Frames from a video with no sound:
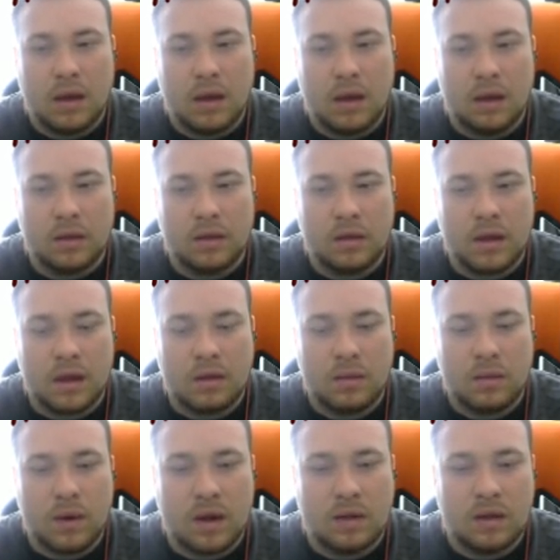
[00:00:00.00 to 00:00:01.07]
Uh, let's
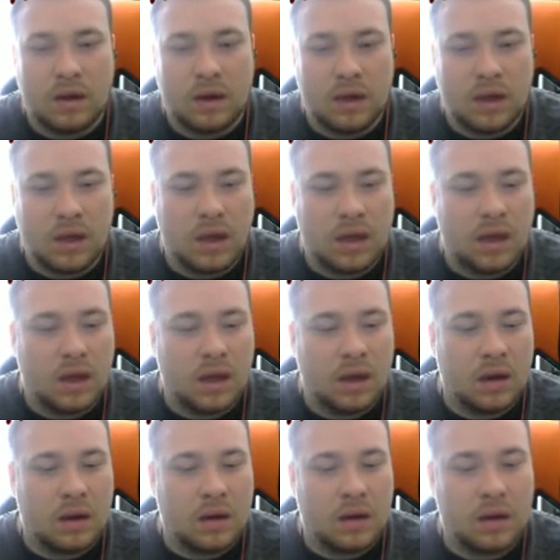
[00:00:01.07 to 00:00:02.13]
talk to Watson
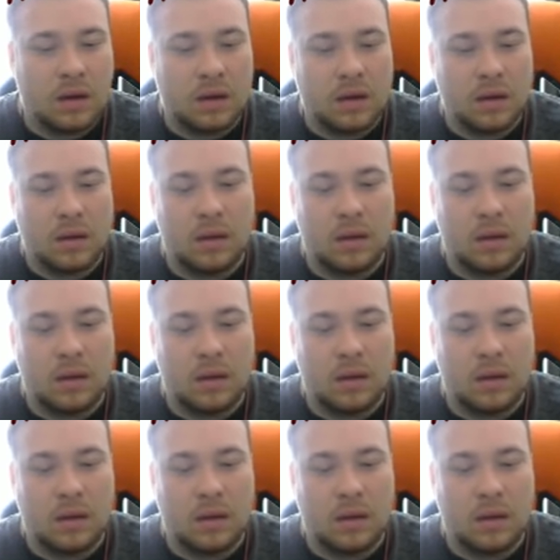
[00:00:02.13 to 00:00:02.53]
again.